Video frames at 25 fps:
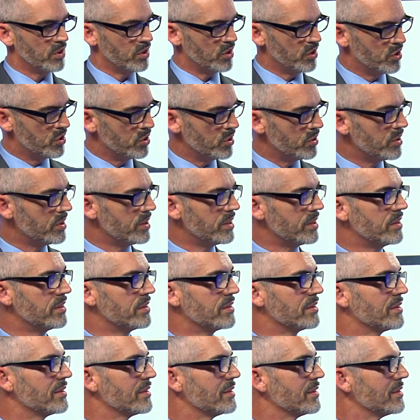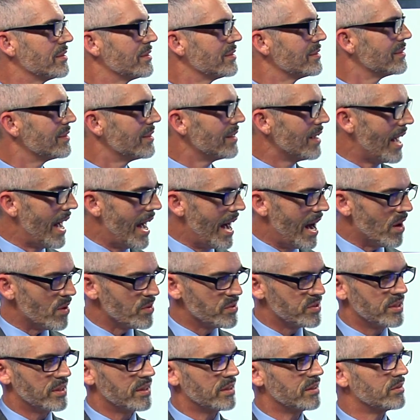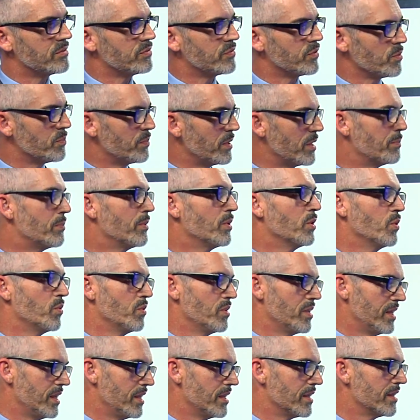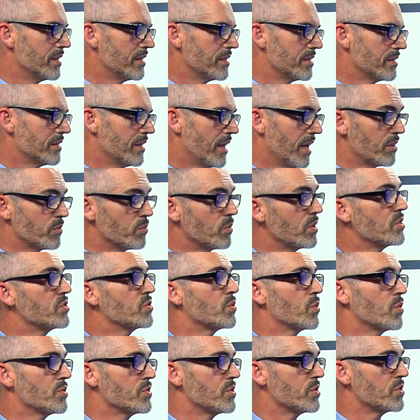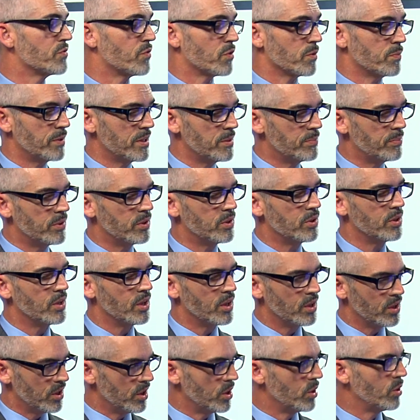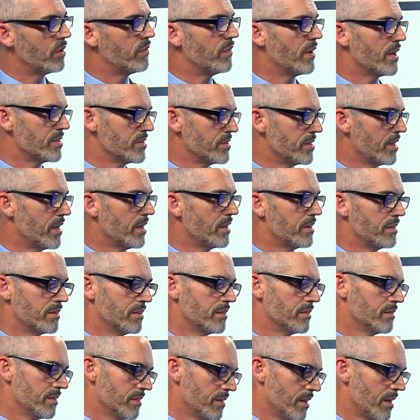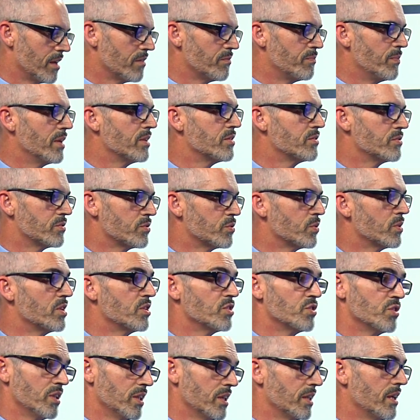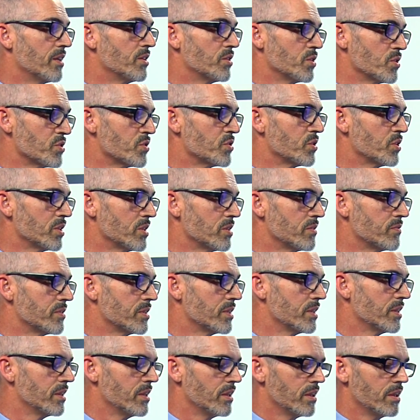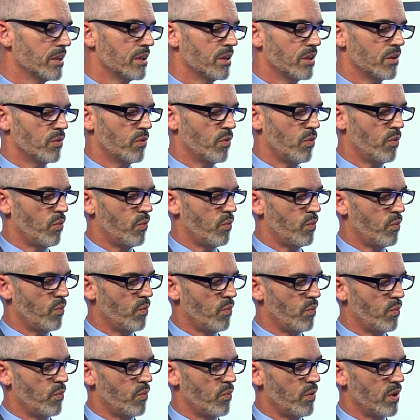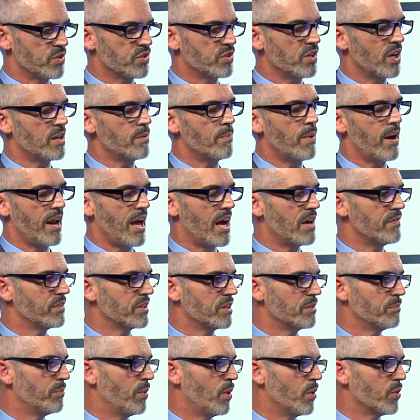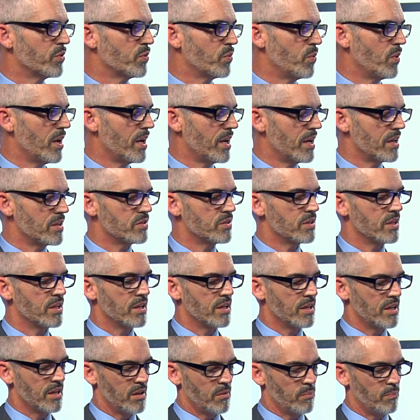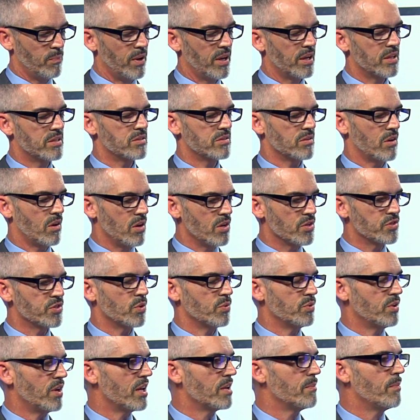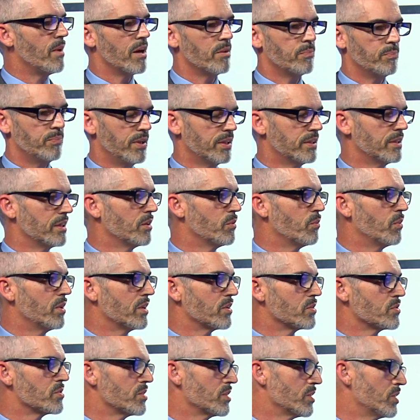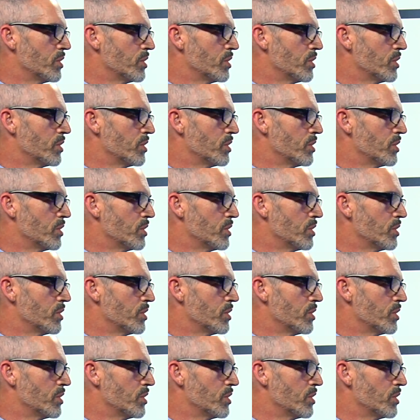good housing for people who need it and resources for people who, as I said, have been traditionally underserved. It's not about having it both ways, but it's also not about picking winners and